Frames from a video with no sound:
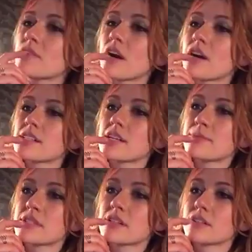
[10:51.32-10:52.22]
the hardest
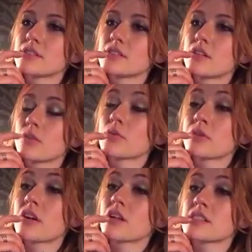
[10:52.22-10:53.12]
episodes, or one
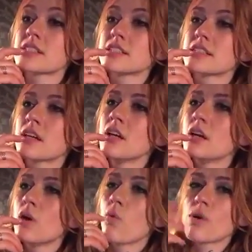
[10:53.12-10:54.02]
of the hardest scenes,
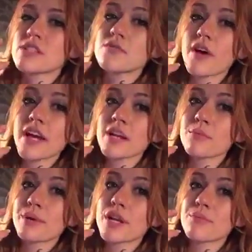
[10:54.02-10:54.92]
was the fight,
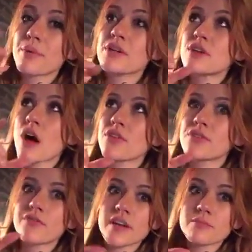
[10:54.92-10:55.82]
but not the
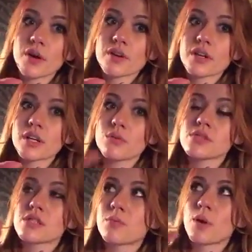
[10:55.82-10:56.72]
fight part. It
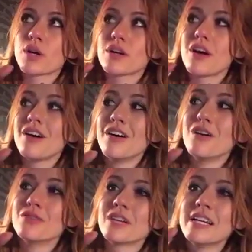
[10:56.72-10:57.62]
was the part
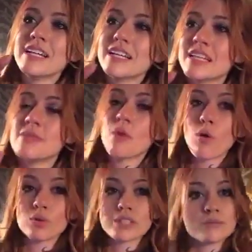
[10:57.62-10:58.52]
of him
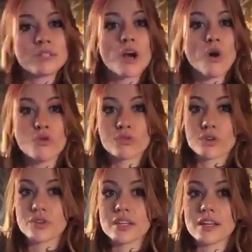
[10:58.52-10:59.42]
holding me
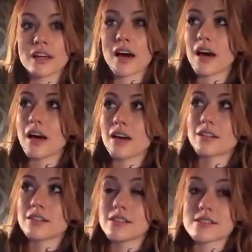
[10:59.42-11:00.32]
over the
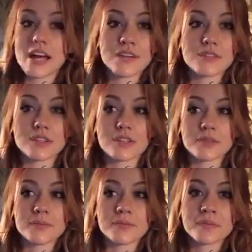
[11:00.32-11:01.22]
side of
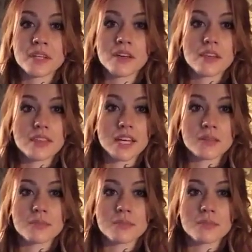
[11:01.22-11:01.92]
the thing